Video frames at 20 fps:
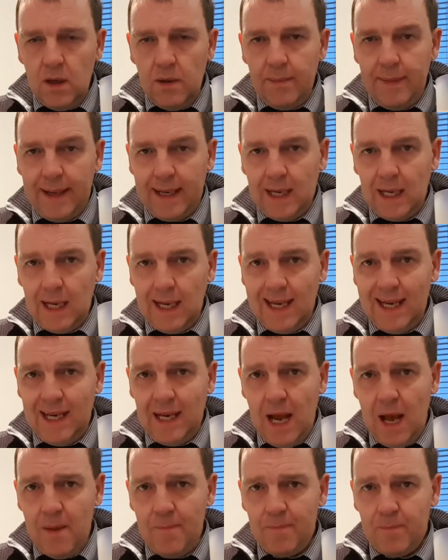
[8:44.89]
Bit
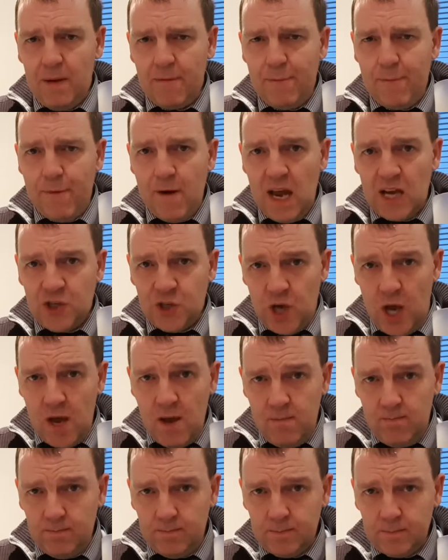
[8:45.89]
cleaner, bit fresher,